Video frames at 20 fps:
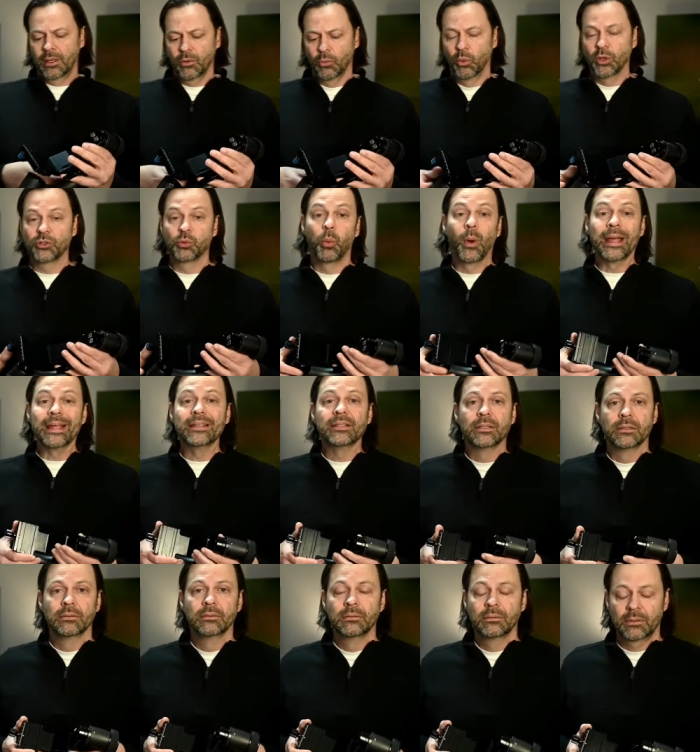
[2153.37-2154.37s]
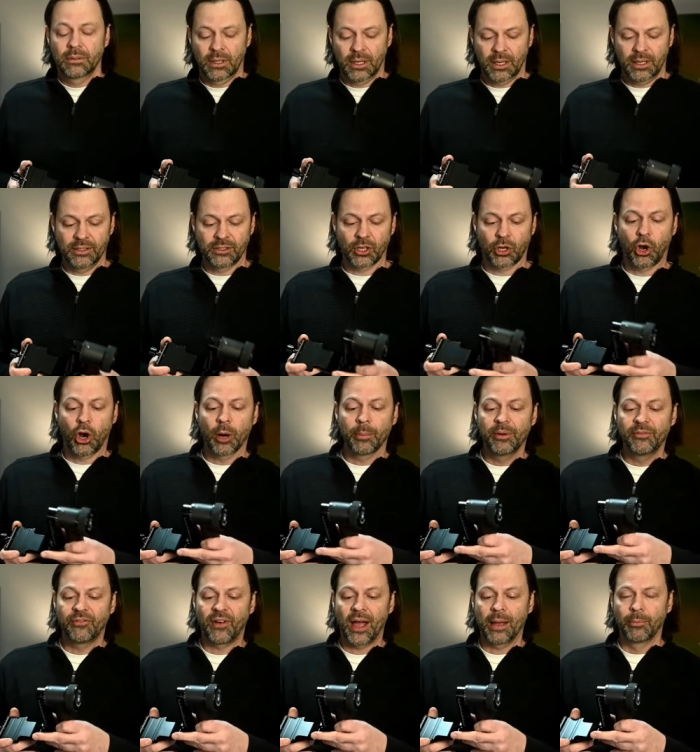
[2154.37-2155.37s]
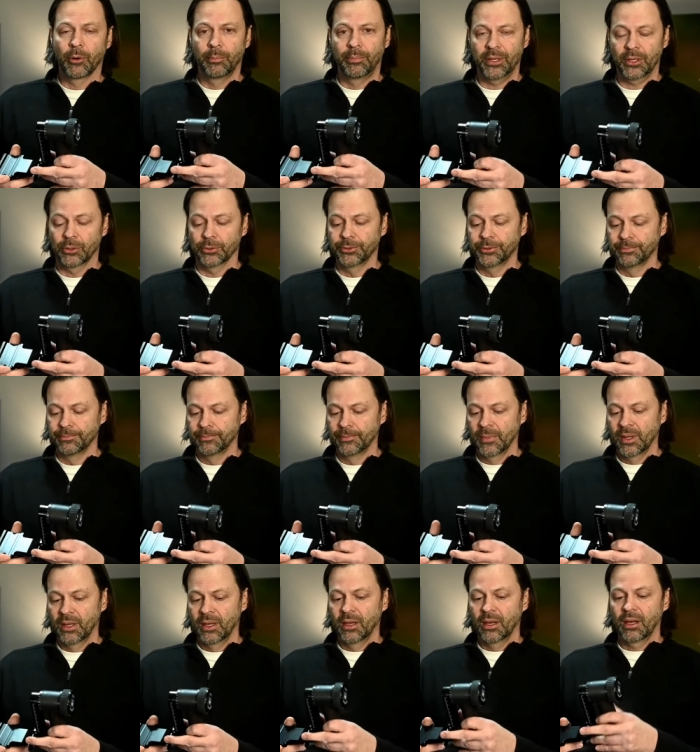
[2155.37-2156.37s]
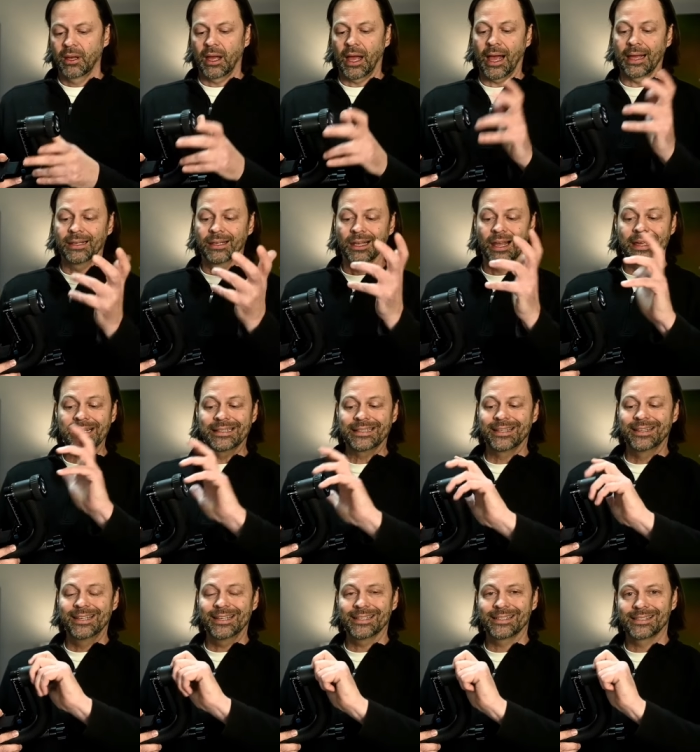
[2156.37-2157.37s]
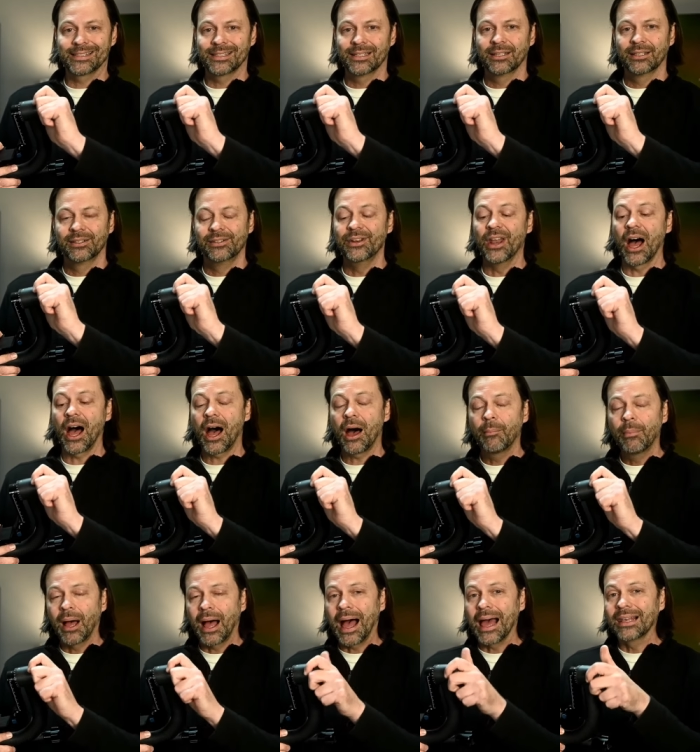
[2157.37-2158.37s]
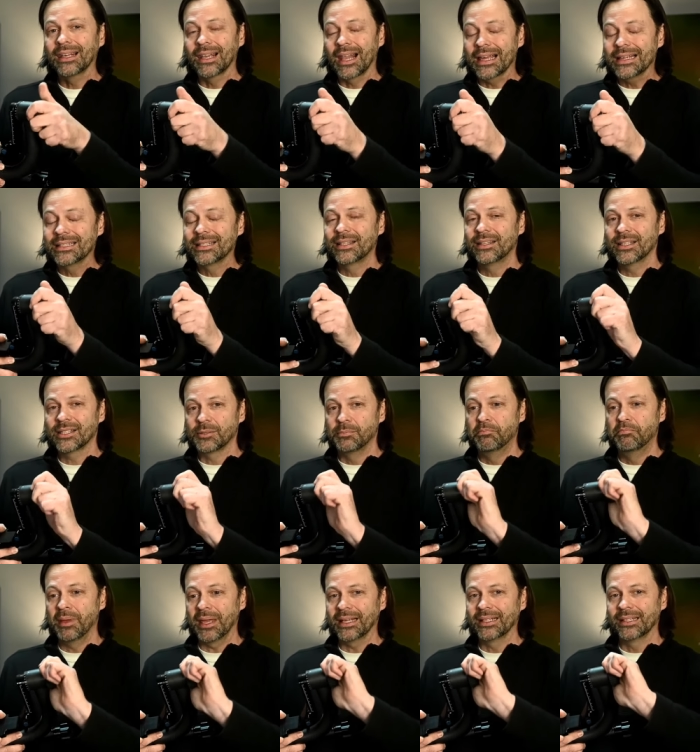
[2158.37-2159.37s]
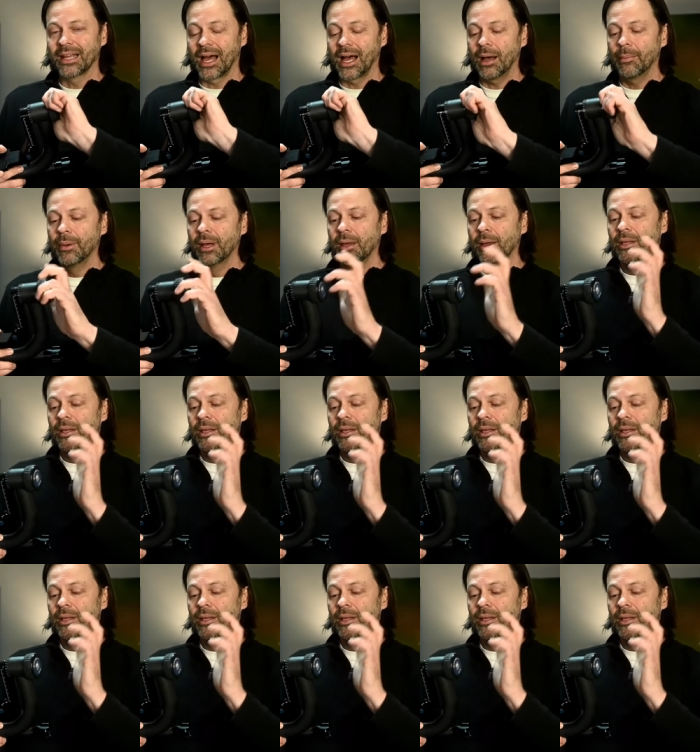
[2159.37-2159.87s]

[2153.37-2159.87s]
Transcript: was weight. Uh, it's a carbon fiber build. I liked this knob. I liked this big knob.